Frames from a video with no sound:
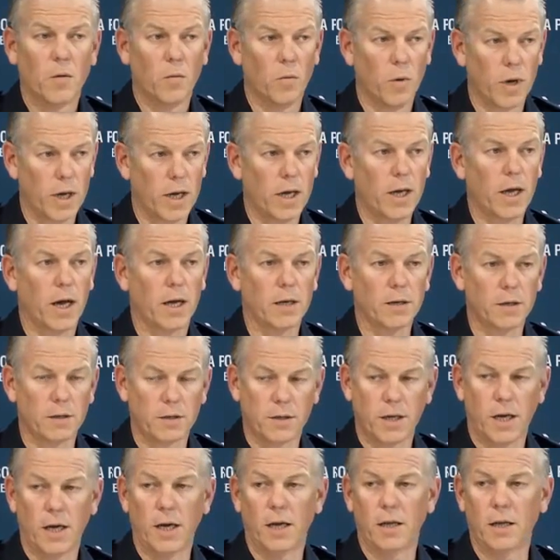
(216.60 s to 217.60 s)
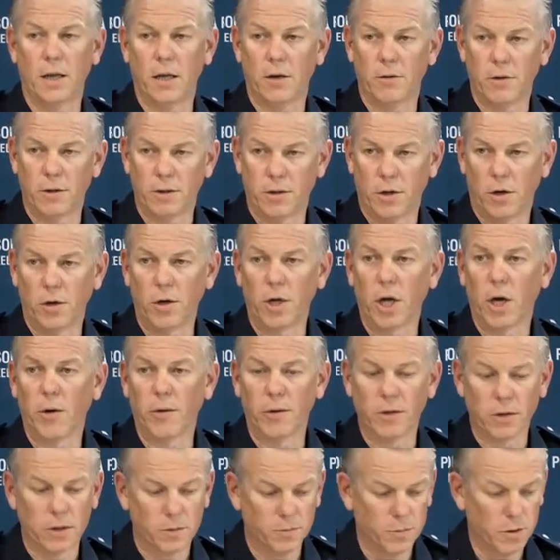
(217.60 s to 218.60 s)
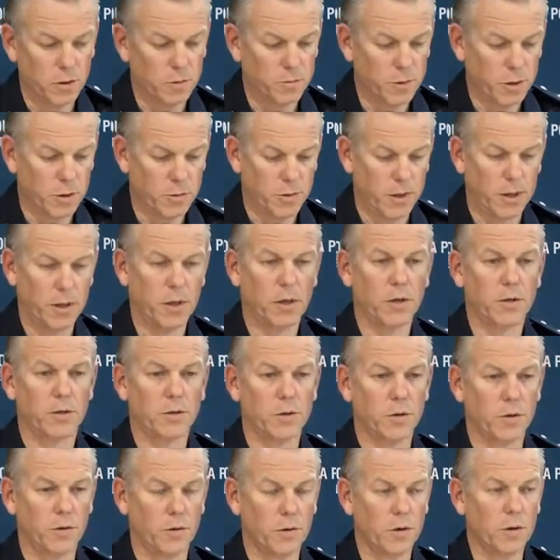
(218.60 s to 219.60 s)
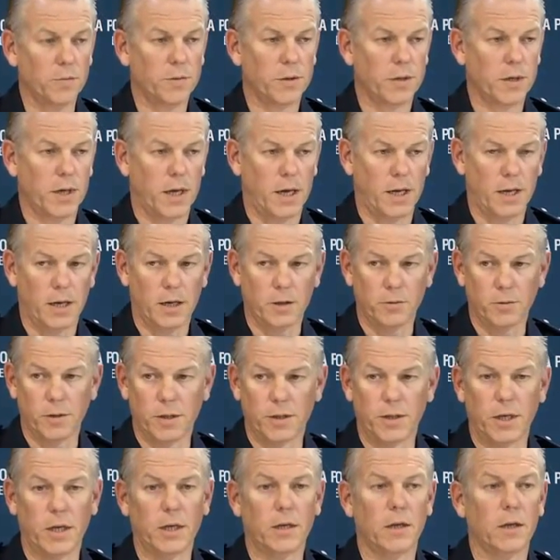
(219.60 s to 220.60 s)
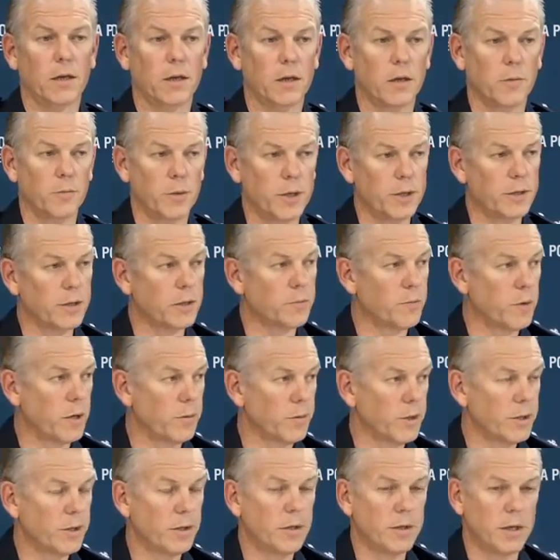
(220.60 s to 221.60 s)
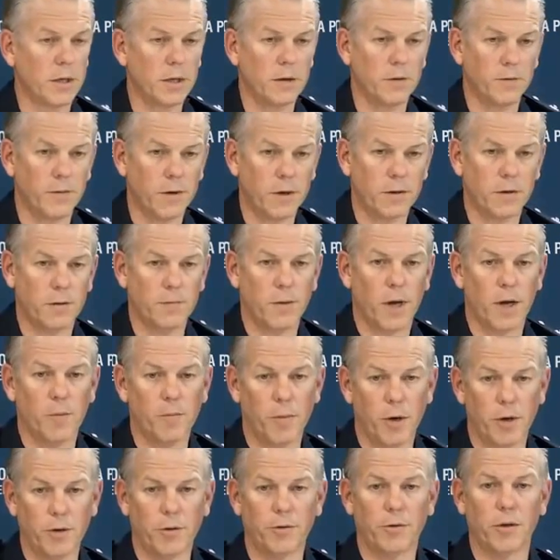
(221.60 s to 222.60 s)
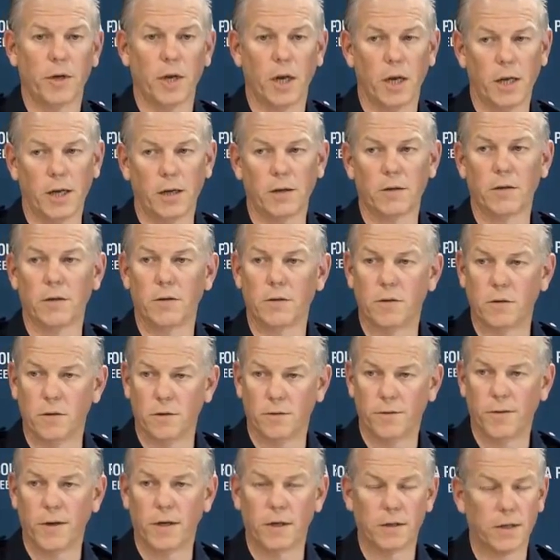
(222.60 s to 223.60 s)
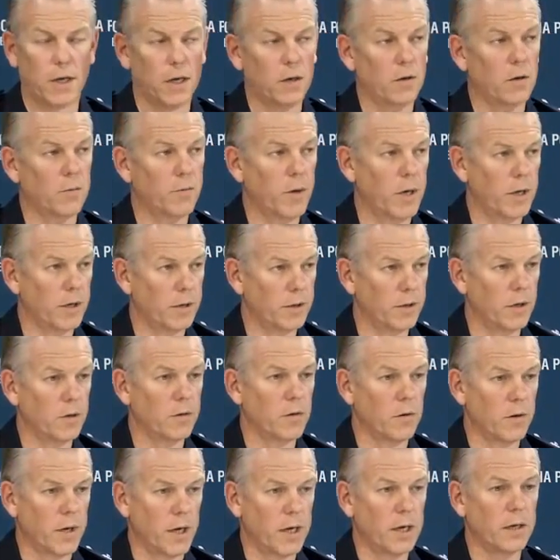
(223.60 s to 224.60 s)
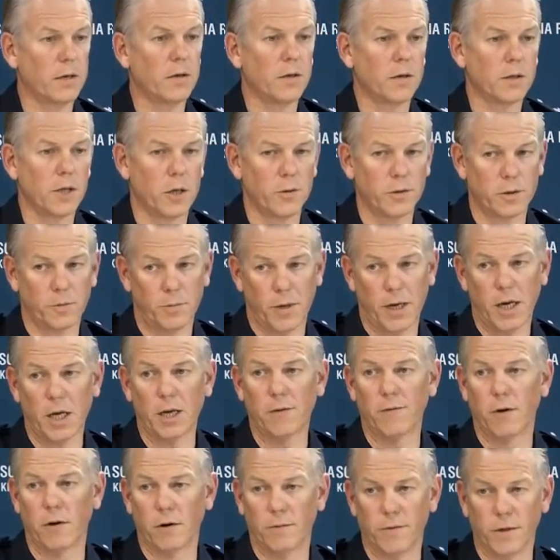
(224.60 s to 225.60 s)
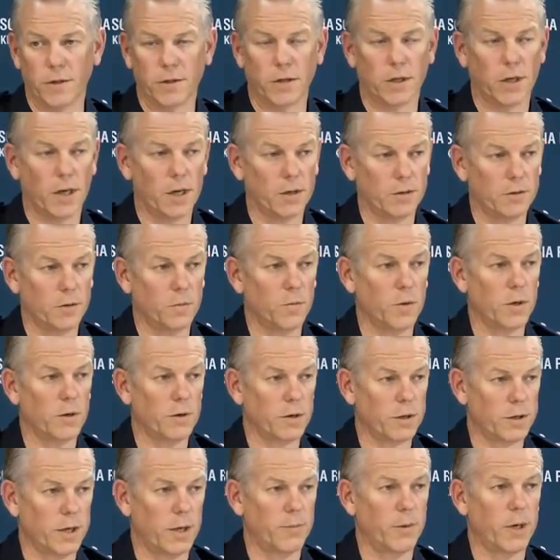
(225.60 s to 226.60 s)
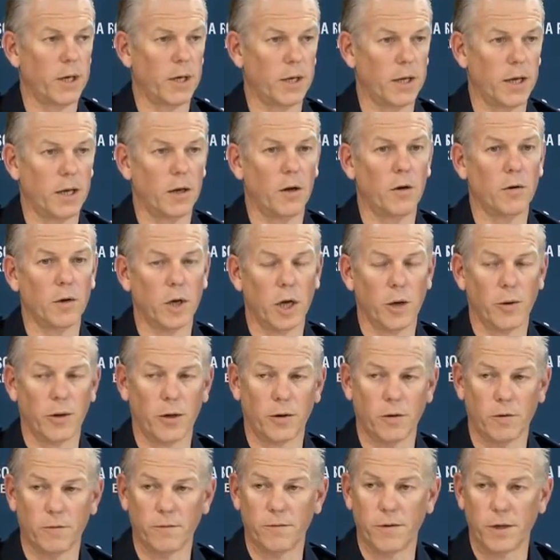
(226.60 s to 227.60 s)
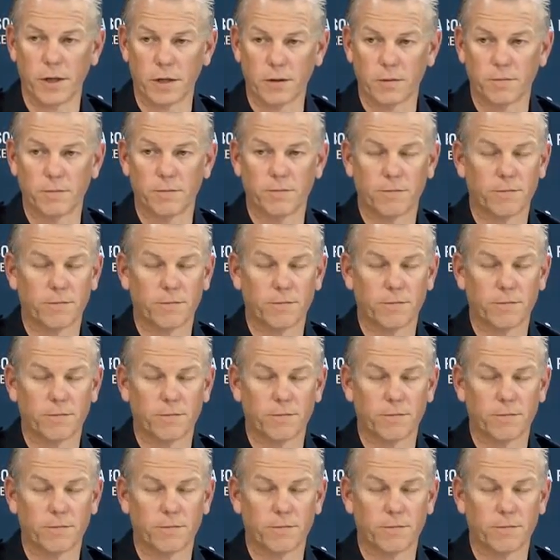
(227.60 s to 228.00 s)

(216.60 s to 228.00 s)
We understand there is an ongoing dispute between those two groups, and as we said, the business premises and the victim are both linked to the Finks Outlaw motorcycle gang, so as a part of our investigation, we're examining that ongoing conflict.